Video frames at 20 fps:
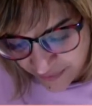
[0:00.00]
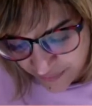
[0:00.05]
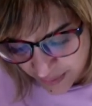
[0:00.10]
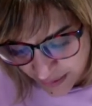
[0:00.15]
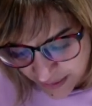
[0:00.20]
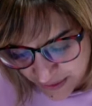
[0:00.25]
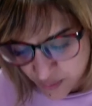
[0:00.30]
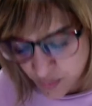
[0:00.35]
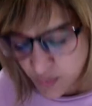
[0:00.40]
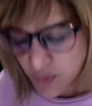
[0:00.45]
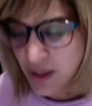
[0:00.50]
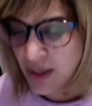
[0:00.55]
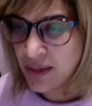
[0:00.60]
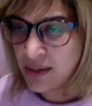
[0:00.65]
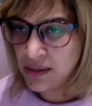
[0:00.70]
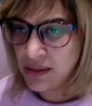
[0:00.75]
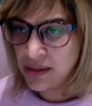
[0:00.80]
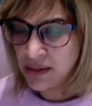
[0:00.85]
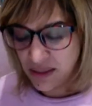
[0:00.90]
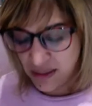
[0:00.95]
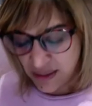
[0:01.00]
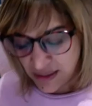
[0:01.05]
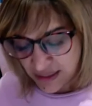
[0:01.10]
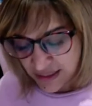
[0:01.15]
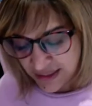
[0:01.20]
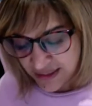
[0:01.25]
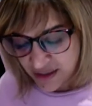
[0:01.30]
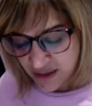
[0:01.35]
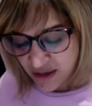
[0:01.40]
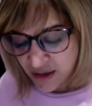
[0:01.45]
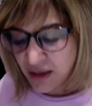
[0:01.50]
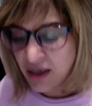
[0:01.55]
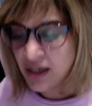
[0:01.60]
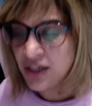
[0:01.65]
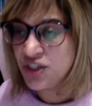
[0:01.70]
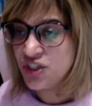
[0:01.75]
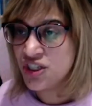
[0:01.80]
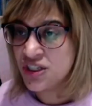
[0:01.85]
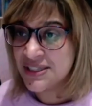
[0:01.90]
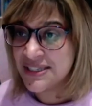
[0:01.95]
plus 1, I
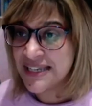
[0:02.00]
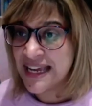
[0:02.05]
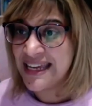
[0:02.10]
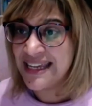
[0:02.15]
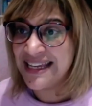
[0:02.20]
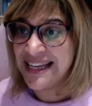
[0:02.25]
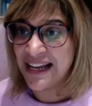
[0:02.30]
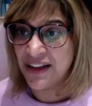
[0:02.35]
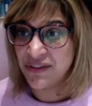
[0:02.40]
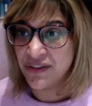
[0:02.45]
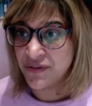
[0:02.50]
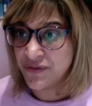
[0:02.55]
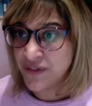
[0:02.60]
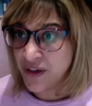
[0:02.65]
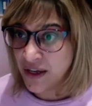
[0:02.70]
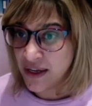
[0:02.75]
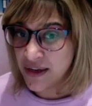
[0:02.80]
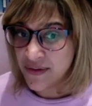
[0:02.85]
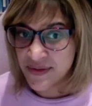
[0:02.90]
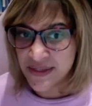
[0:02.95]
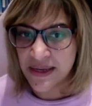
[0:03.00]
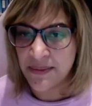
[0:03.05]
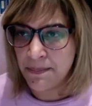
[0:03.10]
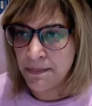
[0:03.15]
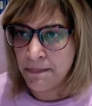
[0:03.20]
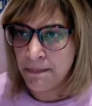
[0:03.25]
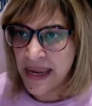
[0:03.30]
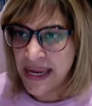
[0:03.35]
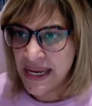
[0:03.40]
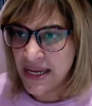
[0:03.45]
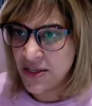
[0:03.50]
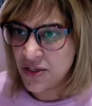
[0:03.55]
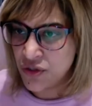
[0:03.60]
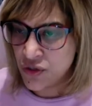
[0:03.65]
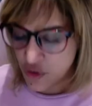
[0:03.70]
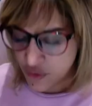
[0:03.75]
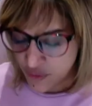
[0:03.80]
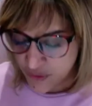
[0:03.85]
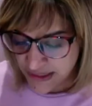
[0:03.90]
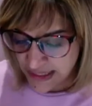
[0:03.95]
can't just take out the 5s. It makes
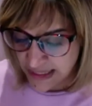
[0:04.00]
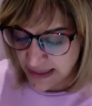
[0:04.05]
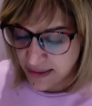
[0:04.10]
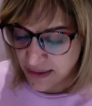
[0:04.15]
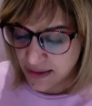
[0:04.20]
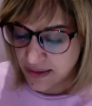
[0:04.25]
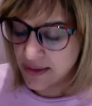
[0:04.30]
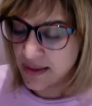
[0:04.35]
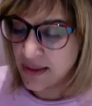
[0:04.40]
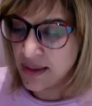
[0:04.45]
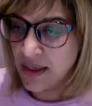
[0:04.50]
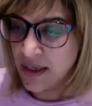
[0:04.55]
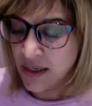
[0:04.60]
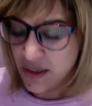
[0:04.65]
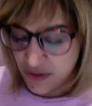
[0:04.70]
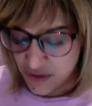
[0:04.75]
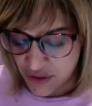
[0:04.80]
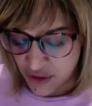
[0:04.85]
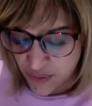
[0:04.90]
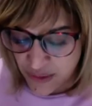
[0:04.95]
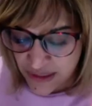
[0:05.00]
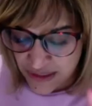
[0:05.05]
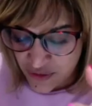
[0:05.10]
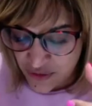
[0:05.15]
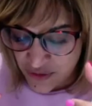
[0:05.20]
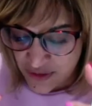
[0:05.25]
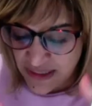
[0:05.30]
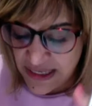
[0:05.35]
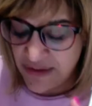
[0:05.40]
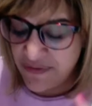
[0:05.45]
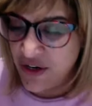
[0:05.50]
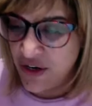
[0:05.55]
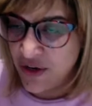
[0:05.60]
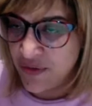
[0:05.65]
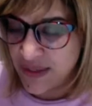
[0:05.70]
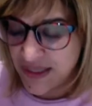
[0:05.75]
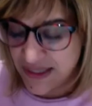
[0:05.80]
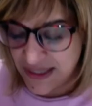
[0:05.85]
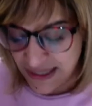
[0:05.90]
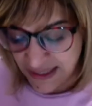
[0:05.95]
no sense. So it's 7 over
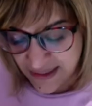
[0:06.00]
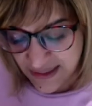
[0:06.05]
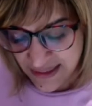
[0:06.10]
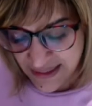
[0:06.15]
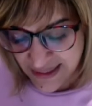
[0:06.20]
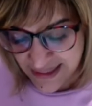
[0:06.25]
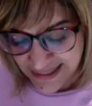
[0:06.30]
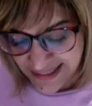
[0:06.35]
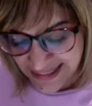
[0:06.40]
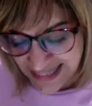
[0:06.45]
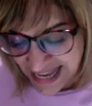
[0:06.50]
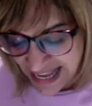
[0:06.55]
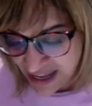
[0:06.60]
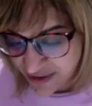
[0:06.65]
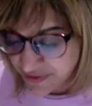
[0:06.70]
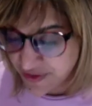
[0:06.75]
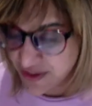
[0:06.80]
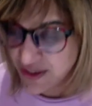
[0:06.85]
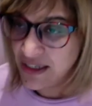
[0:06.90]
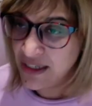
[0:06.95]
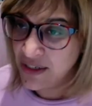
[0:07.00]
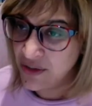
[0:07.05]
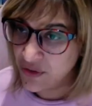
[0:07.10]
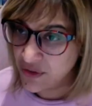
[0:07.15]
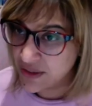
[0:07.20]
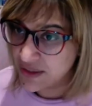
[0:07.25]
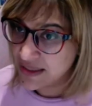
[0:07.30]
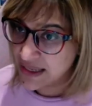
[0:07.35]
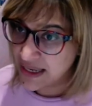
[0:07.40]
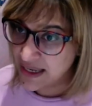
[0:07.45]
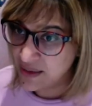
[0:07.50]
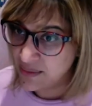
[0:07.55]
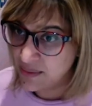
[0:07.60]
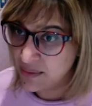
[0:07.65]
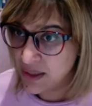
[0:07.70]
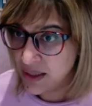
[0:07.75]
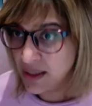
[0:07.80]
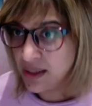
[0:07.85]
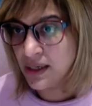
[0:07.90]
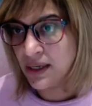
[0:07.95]
6 is definitely not the same
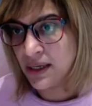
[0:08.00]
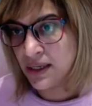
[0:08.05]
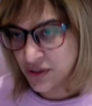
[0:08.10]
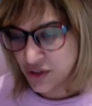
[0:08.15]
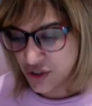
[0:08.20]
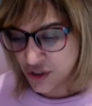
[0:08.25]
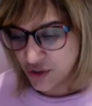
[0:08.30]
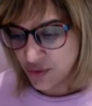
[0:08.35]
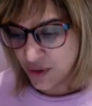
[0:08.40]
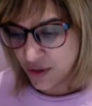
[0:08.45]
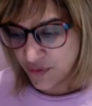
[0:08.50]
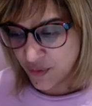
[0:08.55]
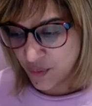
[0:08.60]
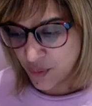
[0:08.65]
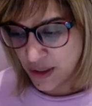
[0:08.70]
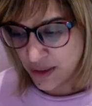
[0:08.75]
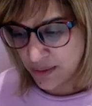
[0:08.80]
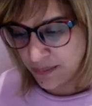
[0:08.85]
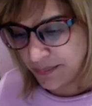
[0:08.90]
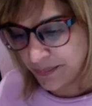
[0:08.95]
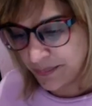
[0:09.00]
as 2 over 1.